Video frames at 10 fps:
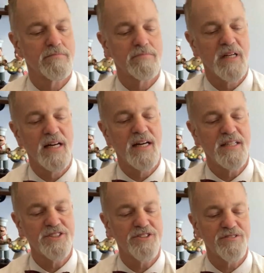uh,
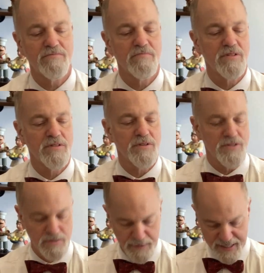just
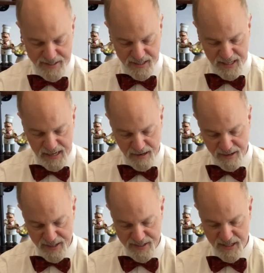split skin
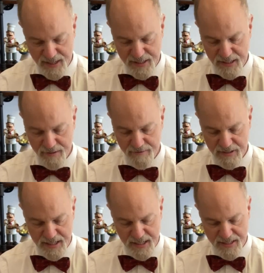areas, nothing
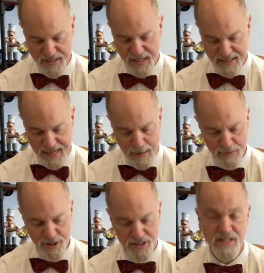insect damage
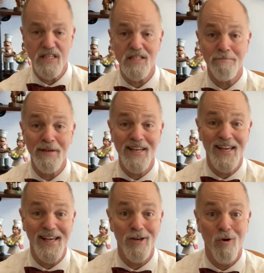because these have been
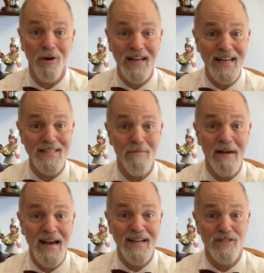in organza
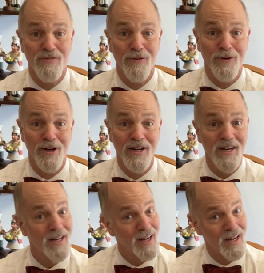bags for
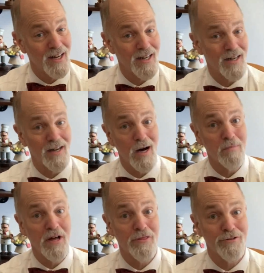uh, a
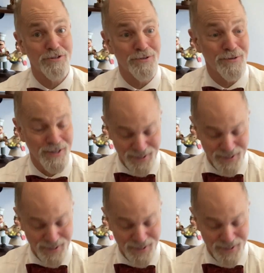month or two.